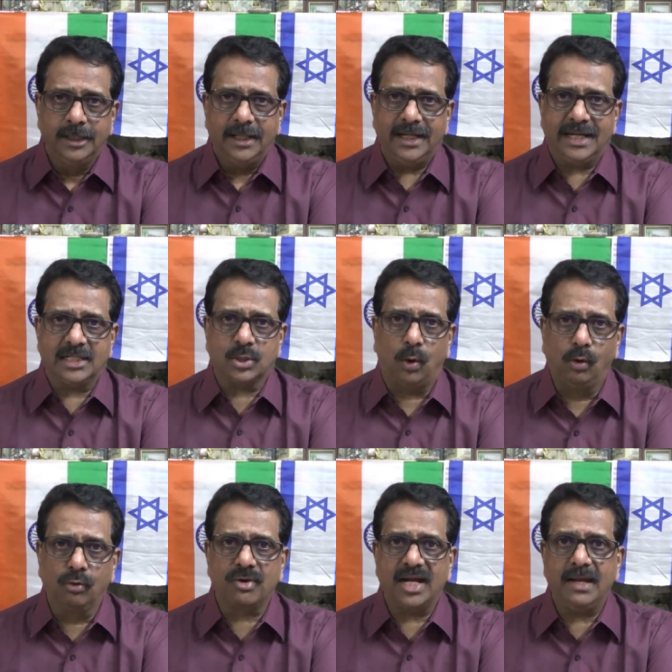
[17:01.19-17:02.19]
It has
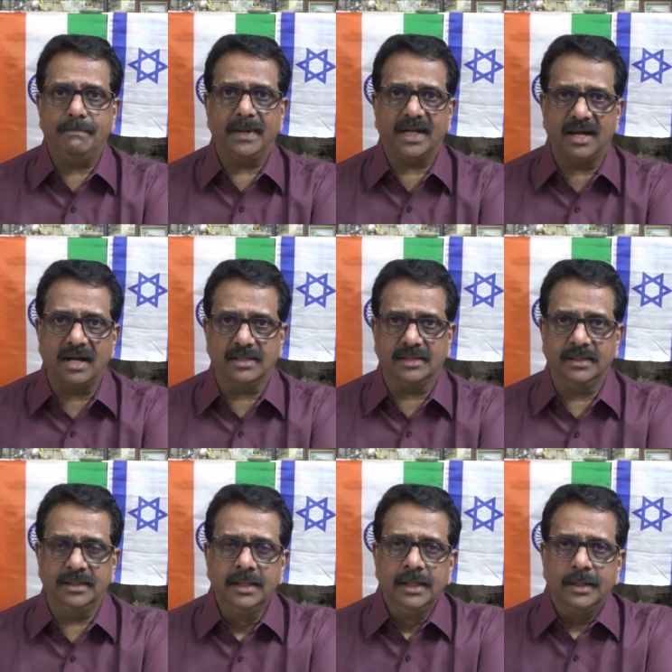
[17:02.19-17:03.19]
already begun
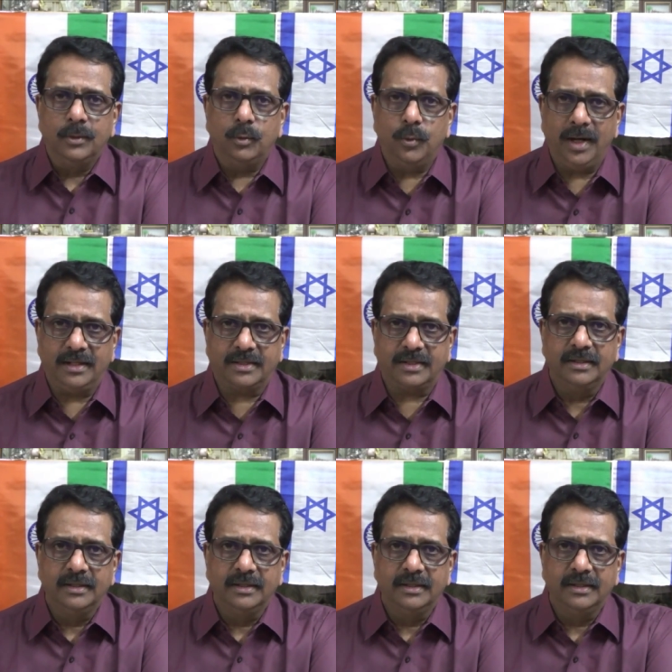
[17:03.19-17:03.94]
with